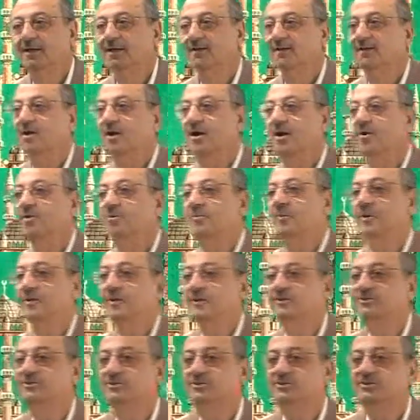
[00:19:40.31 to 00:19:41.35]
Now, brothers
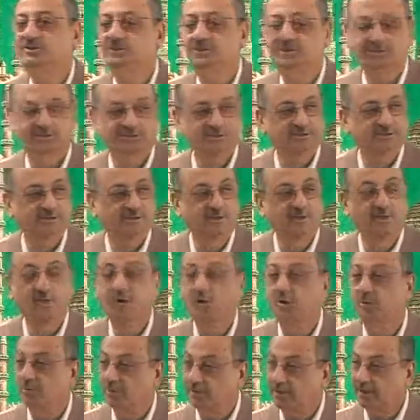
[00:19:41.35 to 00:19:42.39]
and sisters,
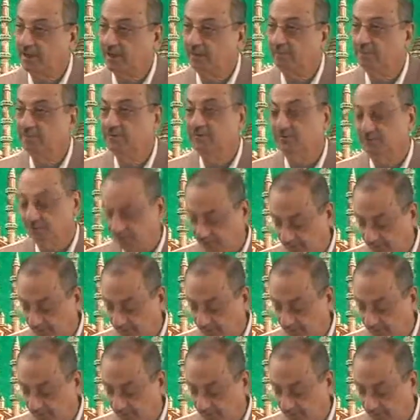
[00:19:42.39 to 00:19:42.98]
we come to